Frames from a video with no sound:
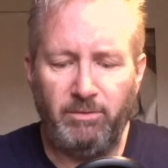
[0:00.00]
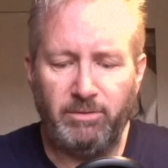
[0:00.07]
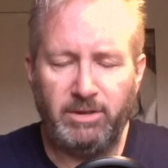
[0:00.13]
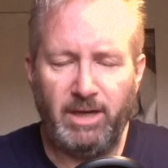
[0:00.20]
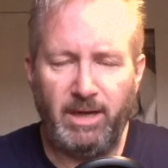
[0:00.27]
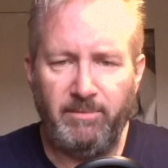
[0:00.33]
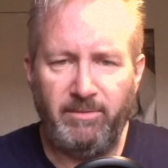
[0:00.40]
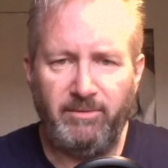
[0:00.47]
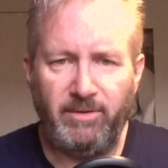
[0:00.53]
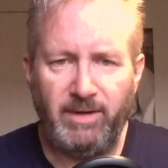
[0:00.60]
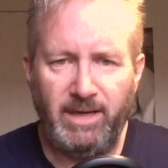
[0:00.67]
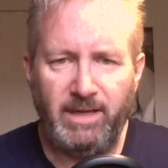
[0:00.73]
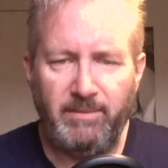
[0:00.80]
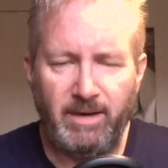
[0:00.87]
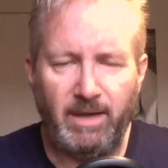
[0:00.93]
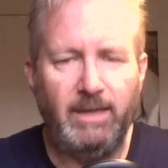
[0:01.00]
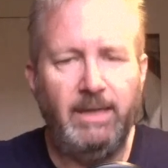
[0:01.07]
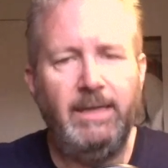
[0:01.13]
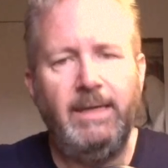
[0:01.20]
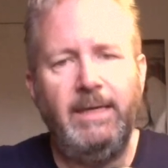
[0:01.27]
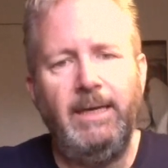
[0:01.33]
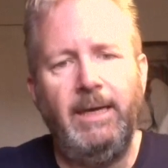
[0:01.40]
time before you hit the middle.
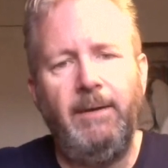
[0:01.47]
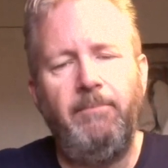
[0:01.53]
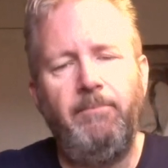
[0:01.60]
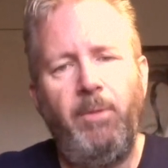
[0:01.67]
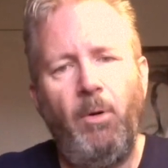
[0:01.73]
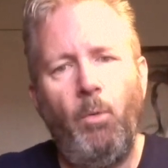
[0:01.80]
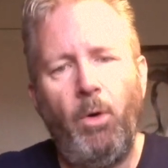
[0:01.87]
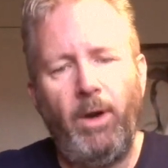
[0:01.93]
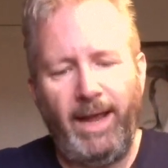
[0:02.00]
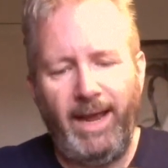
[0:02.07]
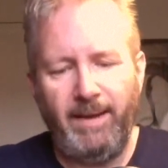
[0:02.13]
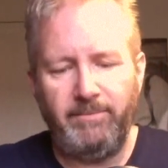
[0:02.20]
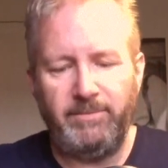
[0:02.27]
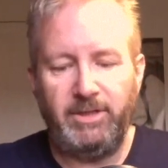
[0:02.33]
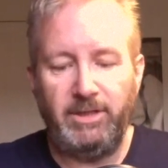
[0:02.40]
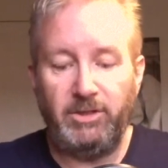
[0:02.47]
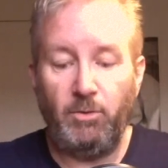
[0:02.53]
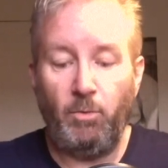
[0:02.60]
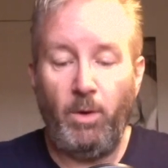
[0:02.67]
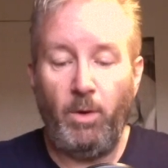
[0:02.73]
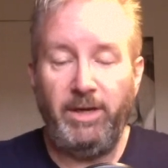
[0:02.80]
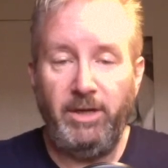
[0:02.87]
But what happens is that
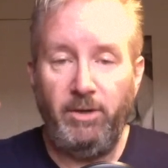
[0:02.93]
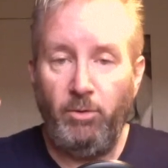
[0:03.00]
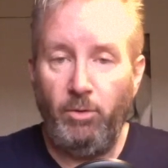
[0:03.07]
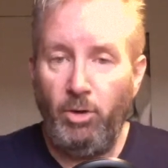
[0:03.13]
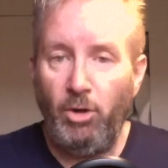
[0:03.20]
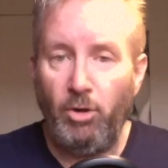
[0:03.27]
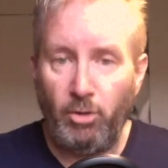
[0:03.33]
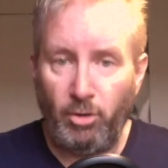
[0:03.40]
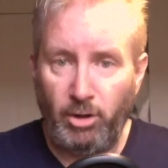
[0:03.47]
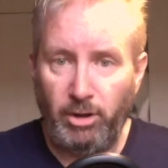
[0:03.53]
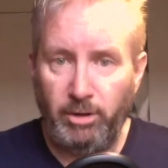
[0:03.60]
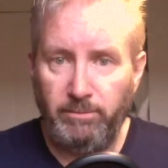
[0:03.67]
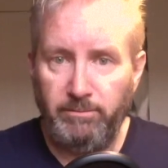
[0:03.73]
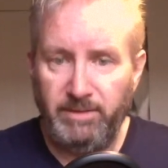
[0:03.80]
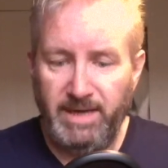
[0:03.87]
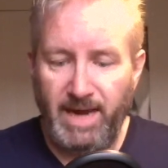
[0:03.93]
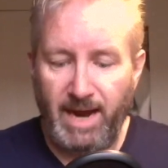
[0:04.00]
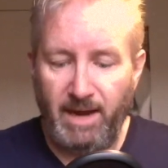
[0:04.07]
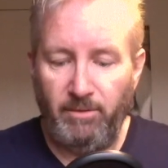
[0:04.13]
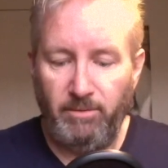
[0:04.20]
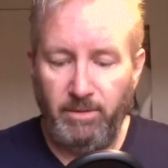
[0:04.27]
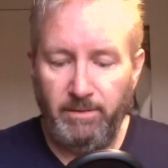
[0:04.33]
when you look
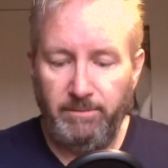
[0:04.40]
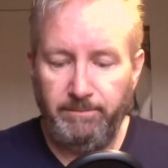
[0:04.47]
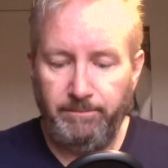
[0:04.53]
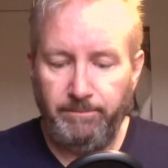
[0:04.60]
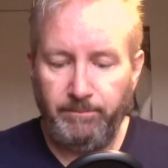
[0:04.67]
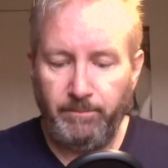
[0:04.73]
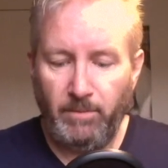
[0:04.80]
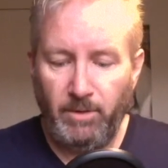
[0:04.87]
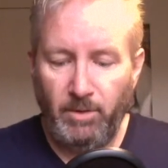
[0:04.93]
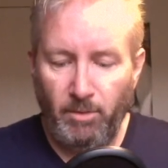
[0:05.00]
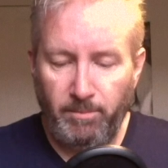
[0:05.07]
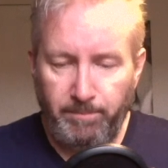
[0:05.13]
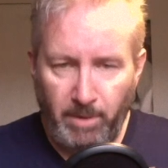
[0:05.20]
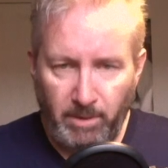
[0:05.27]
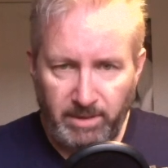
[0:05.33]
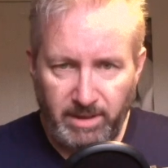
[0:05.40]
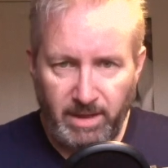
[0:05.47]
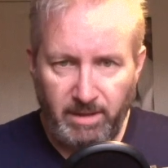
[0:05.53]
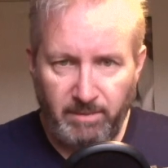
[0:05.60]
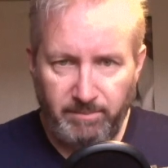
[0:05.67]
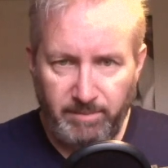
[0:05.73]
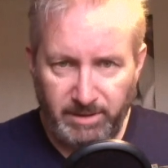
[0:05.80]
down, your body
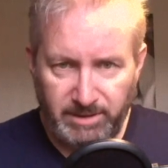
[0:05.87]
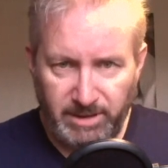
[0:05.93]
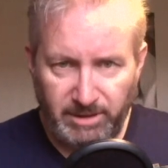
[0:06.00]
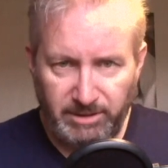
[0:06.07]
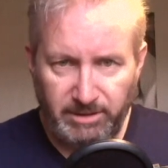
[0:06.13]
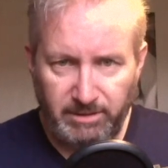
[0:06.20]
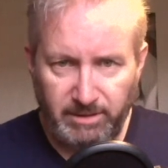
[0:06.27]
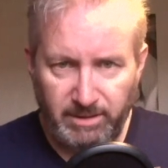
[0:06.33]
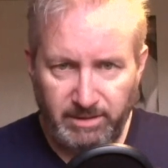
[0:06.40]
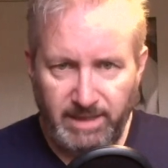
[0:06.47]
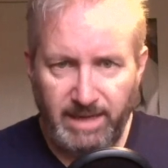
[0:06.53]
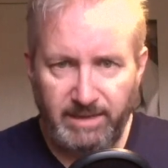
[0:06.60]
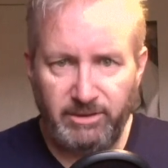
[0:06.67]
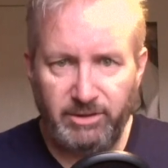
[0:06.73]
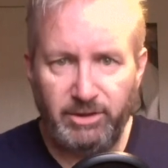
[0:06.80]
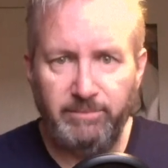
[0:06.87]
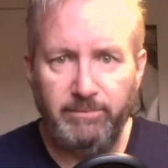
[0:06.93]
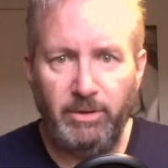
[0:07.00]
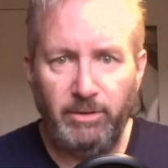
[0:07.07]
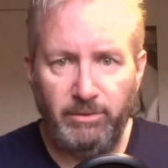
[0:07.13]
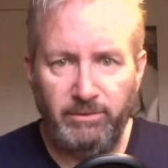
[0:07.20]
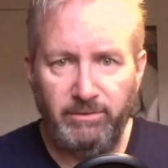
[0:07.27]
position tends to
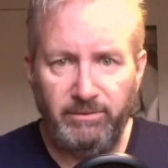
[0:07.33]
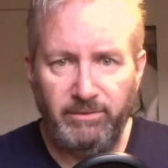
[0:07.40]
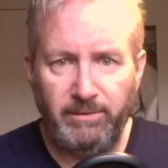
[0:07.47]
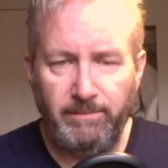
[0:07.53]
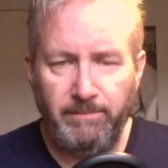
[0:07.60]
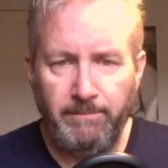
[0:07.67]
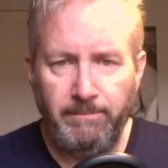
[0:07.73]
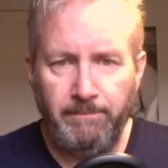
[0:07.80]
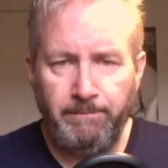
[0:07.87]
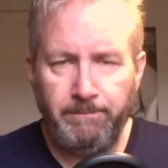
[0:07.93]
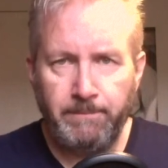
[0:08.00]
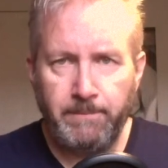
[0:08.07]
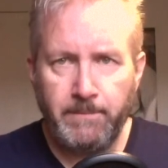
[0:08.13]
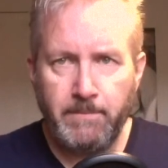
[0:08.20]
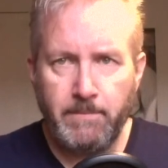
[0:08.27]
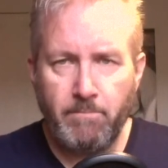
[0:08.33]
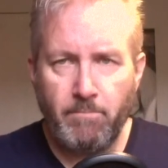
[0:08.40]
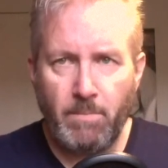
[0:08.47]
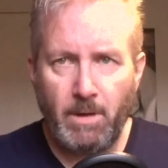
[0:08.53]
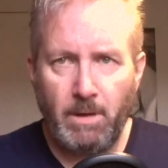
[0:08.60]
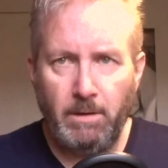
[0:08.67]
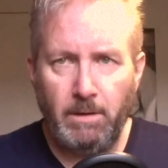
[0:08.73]
move.
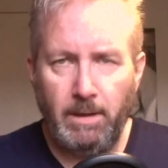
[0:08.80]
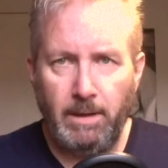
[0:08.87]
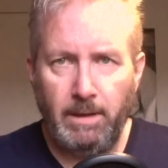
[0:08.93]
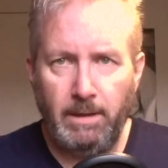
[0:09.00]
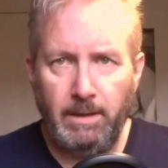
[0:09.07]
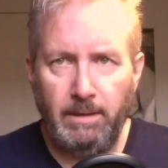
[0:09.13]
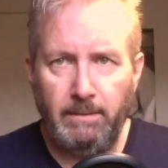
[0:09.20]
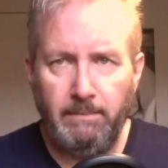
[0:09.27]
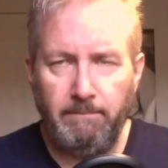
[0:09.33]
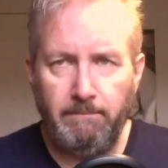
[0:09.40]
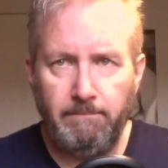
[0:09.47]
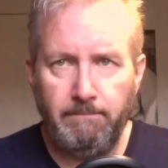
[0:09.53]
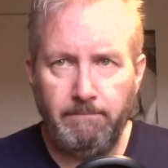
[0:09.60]
Um,